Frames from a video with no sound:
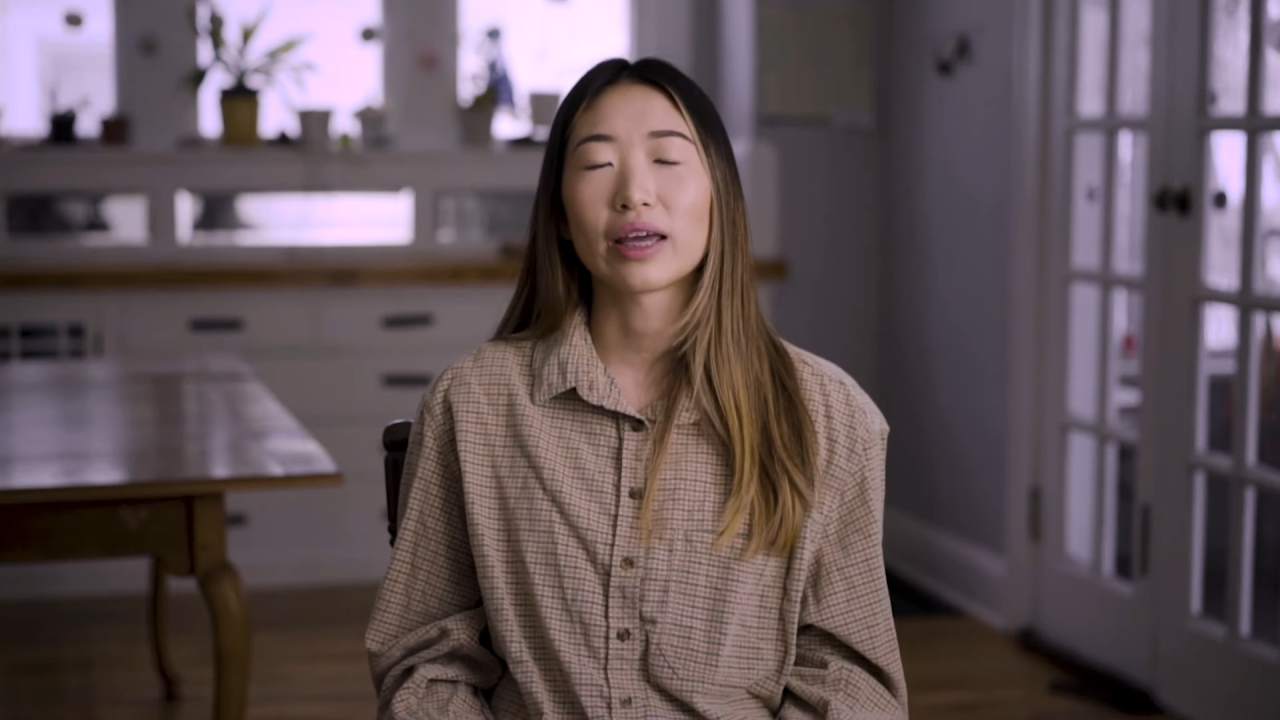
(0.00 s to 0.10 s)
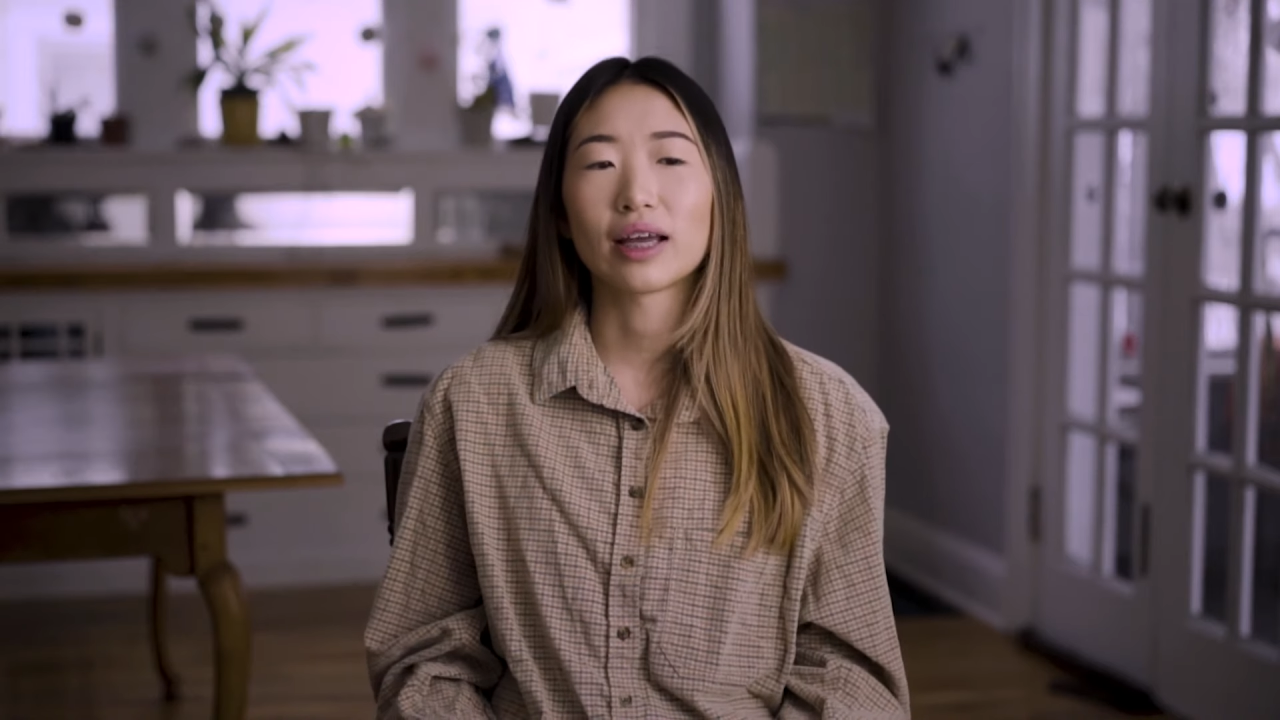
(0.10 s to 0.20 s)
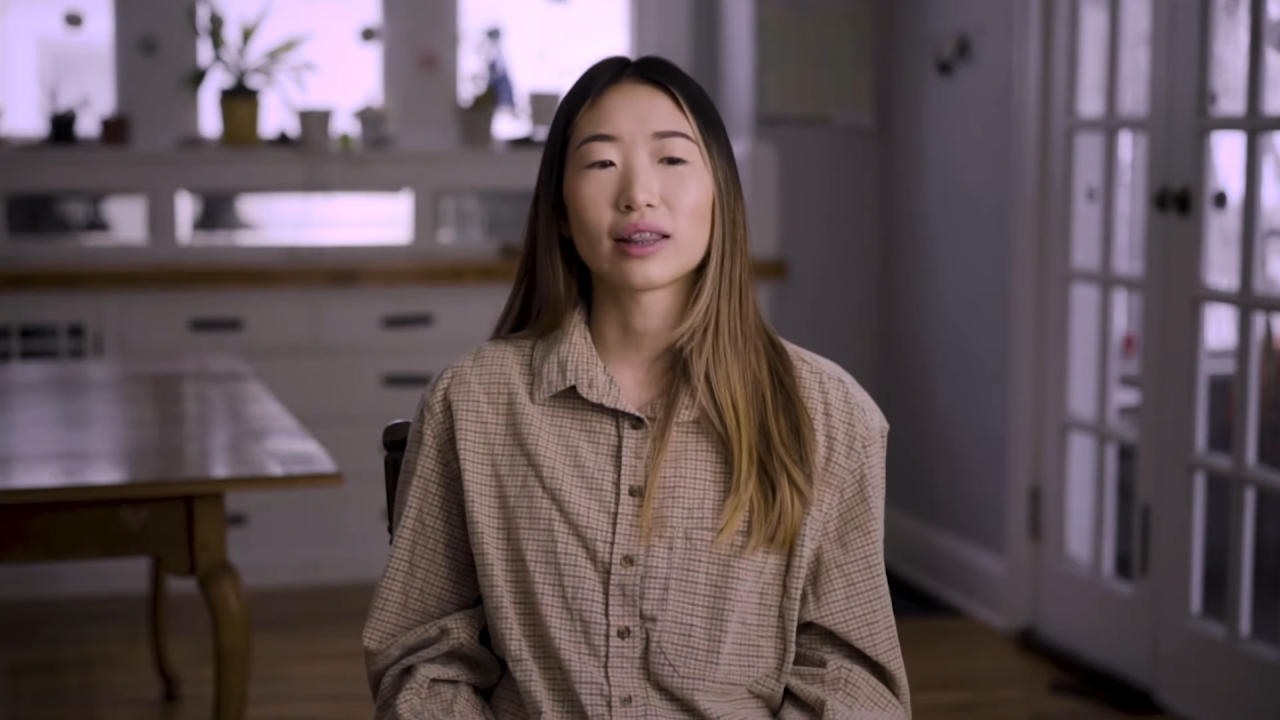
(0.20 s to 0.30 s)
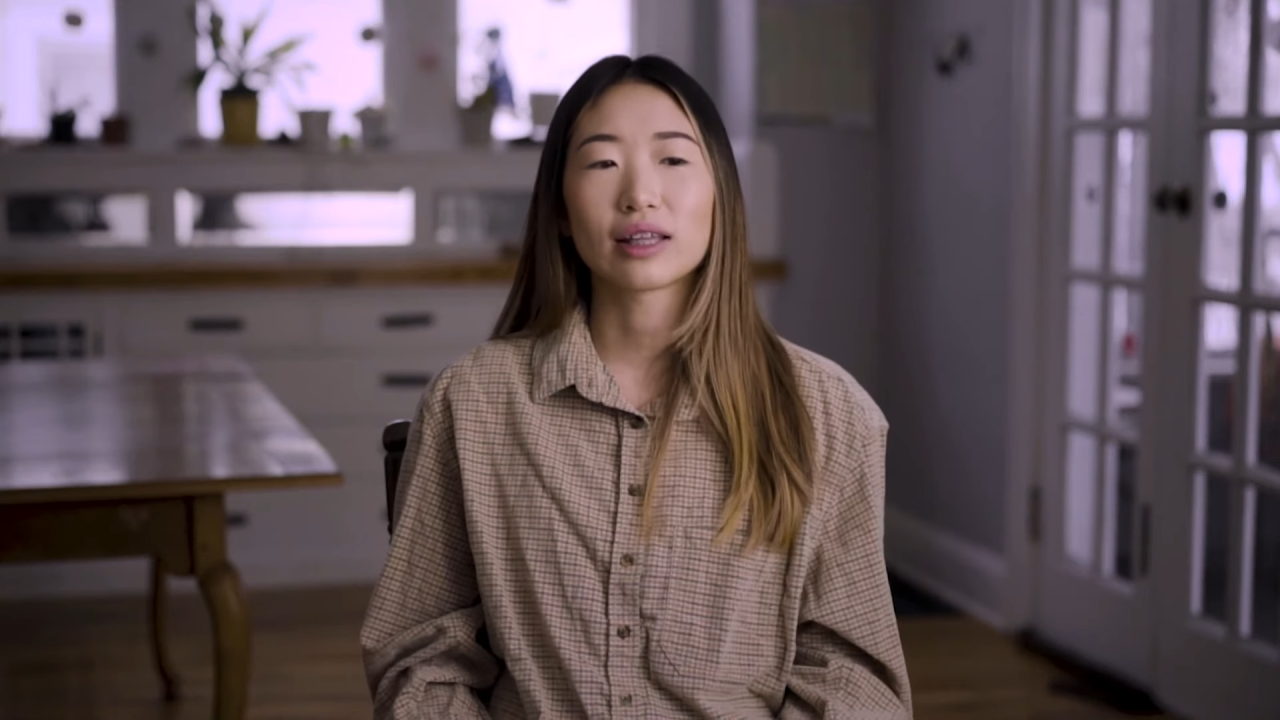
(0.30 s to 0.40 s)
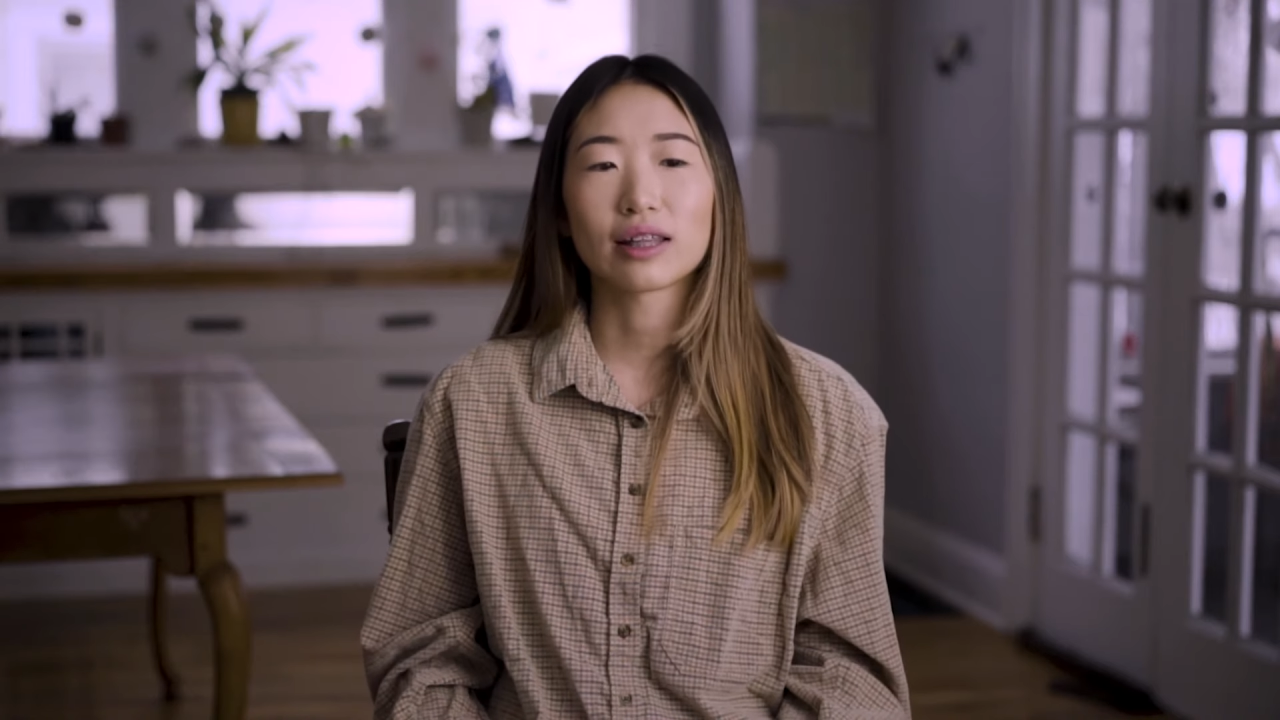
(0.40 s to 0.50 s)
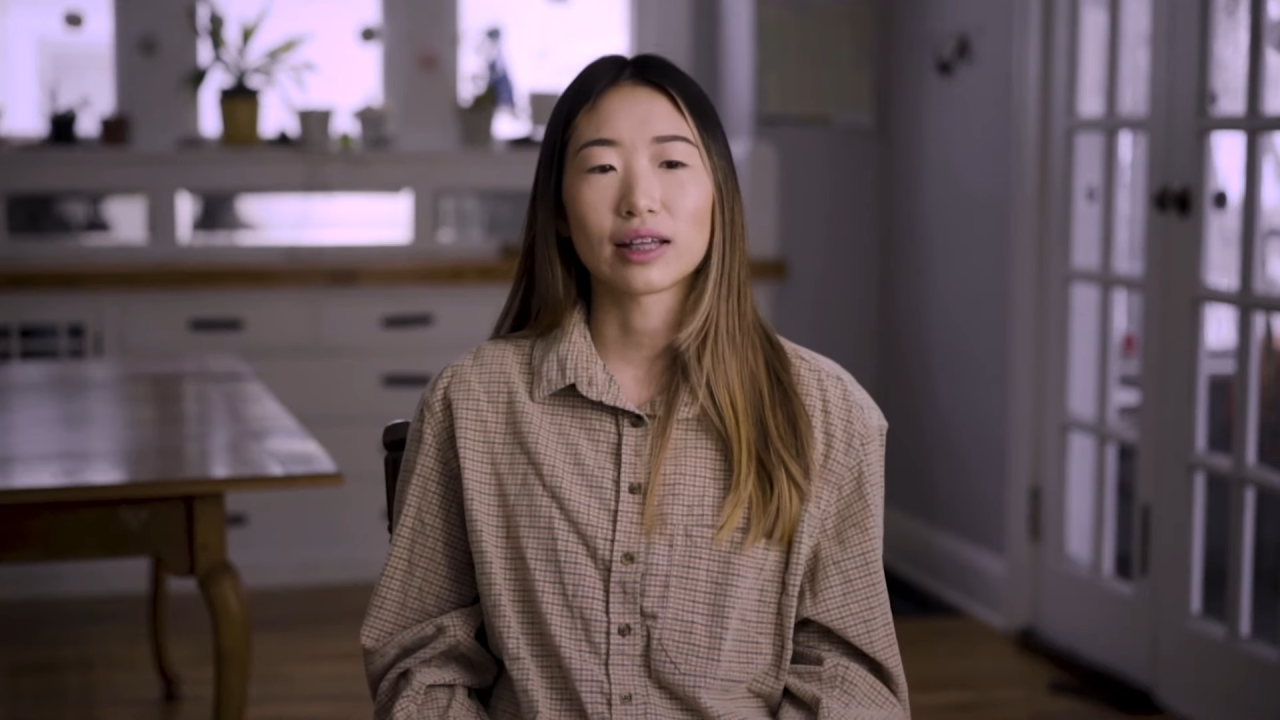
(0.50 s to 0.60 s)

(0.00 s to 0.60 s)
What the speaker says: And I think that